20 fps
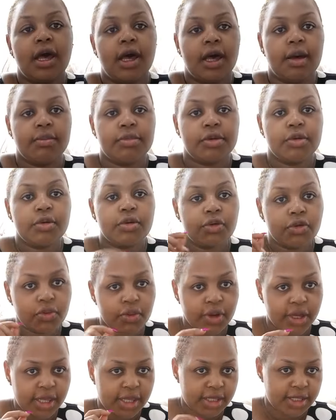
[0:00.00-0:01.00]
I'm so
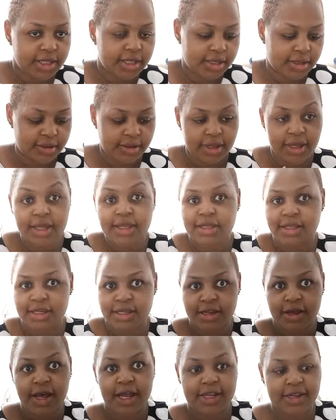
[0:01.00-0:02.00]
sure easy is it
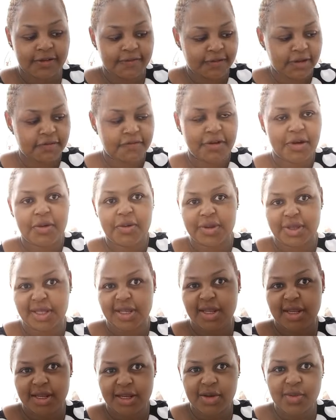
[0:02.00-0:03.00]
atavava
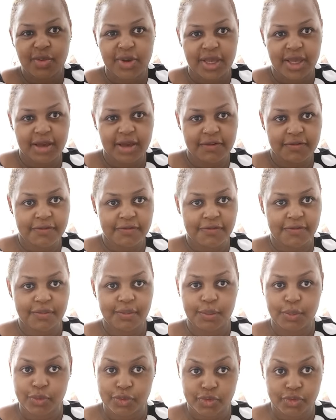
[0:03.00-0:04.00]
considering we have
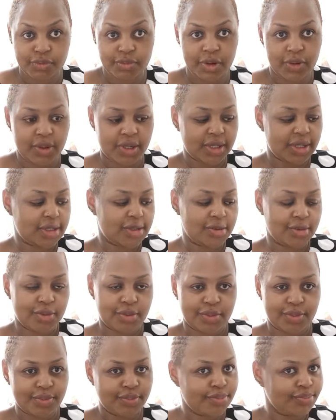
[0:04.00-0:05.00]
mtumba one
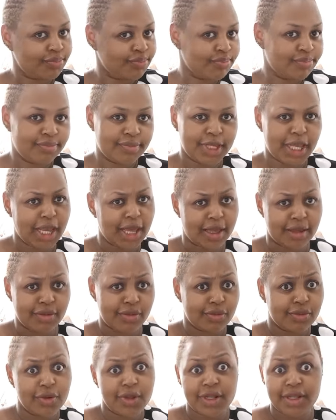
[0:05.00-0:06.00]
so yeah
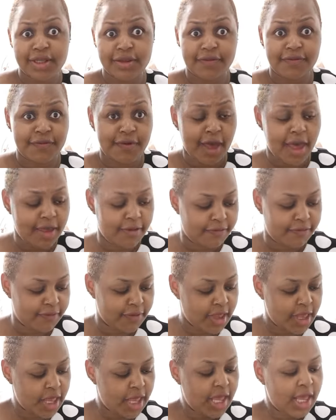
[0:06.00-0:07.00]
we'll survive
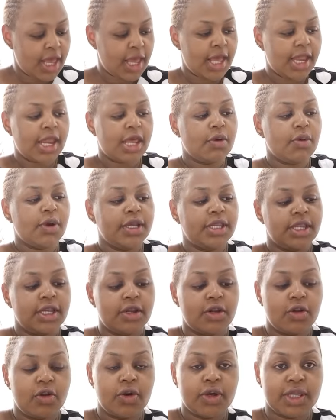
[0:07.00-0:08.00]
and I wanted
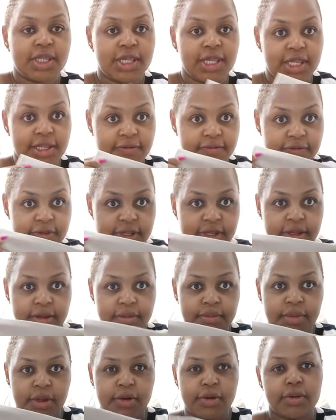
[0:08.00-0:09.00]
long sleeved
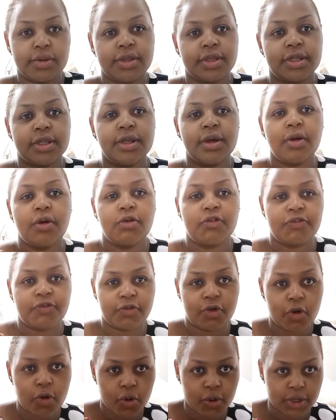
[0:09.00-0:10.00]
because of
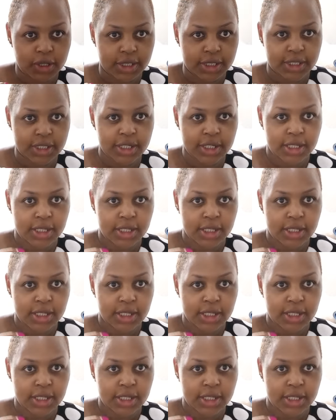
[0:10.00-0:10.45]
cold